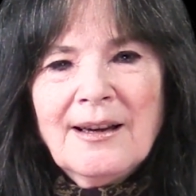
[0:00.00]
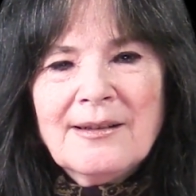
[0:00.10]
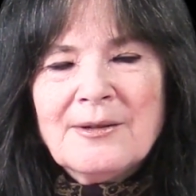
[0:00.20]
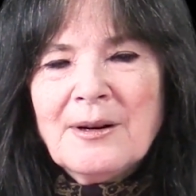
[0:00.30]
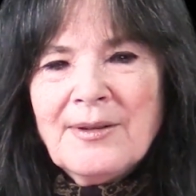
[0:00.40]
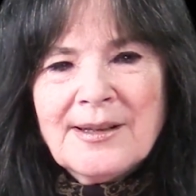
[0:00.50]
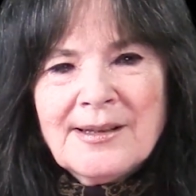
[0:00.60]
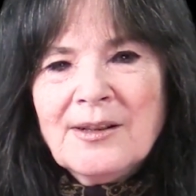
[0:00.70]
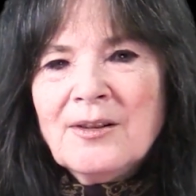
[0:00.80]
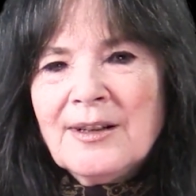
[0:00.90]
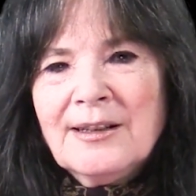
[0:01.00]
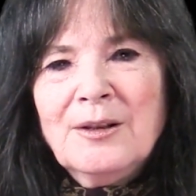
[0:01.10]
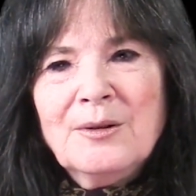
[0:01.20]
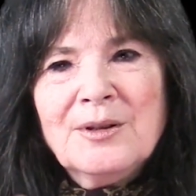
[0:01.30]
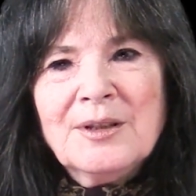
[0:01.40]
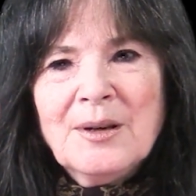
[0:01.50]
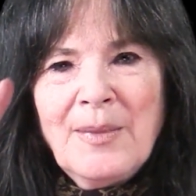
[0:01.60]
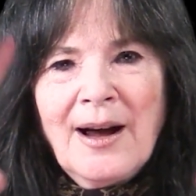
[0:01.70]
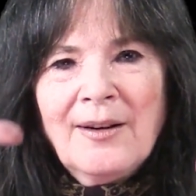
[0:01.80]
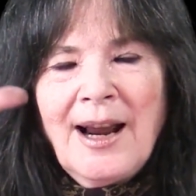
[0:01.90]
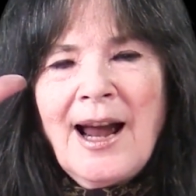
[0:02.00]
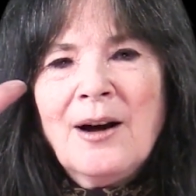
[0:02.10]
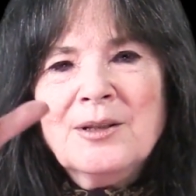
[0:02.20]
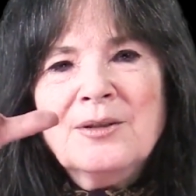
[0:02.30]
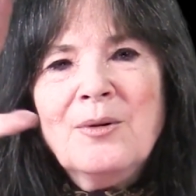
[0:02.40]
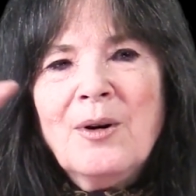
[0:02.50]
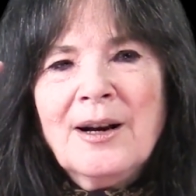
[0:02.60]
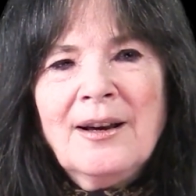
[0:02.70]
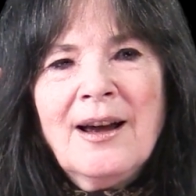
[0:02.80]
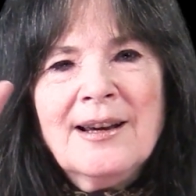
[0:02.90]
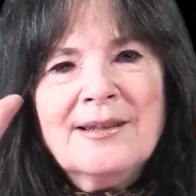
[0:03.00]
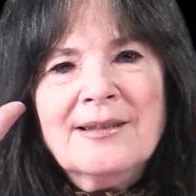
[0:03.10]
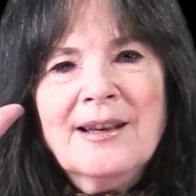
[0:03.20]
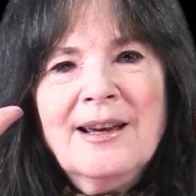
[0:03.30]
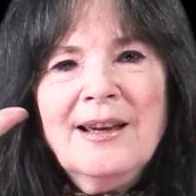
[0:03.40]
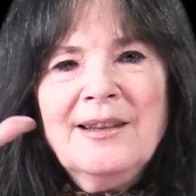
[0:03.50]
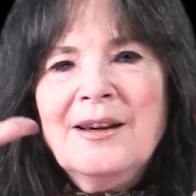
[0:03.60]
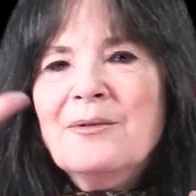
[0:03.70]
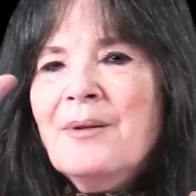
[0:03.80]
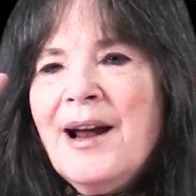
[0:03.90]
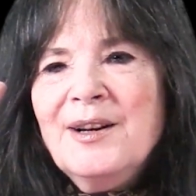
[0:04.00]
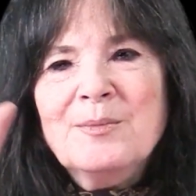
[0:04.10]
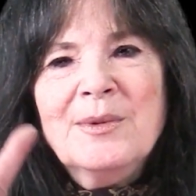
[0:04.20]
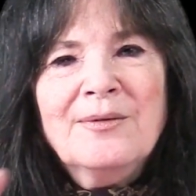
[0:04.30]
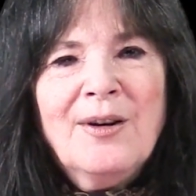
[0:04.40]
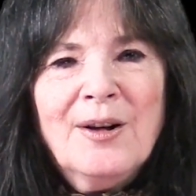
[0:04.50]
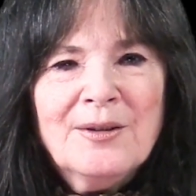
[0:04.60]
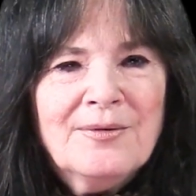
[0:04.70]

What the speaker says: sort of a single conclusion about how to organize the arrangement of all the